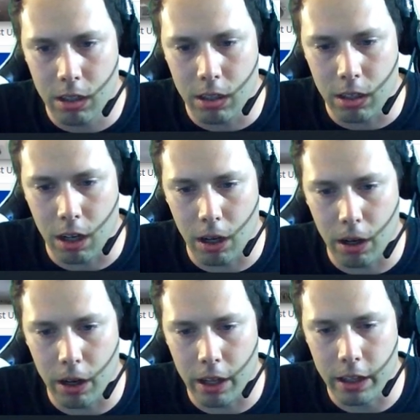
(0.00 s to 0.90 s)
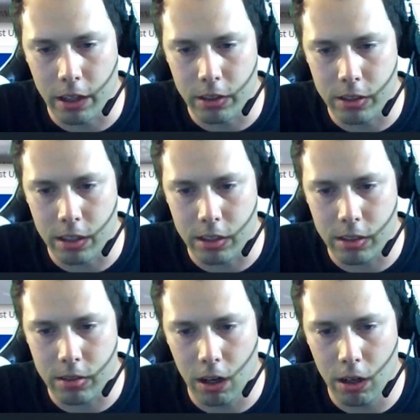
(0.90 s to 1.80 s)
And then there's
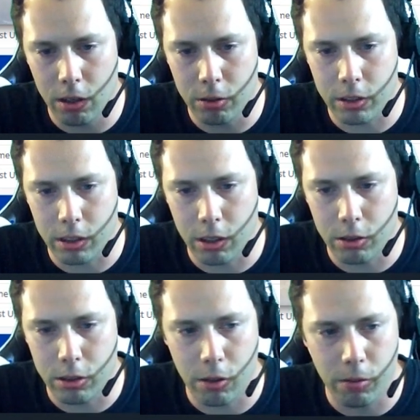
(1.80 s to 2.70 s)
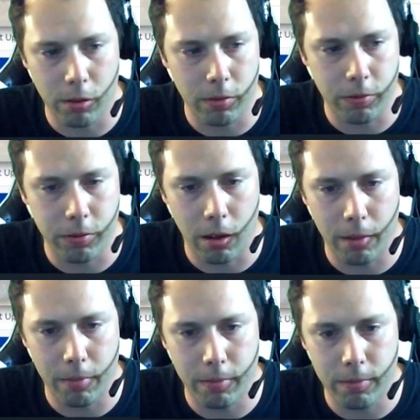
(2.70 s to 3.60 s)
this hose that goes over
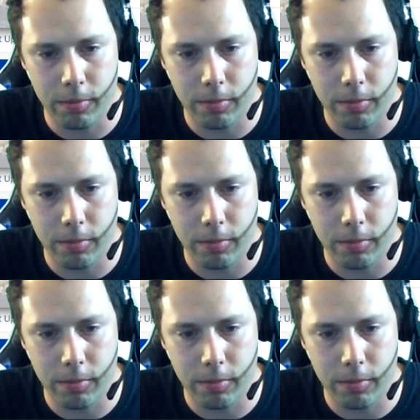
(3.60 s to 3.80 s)
from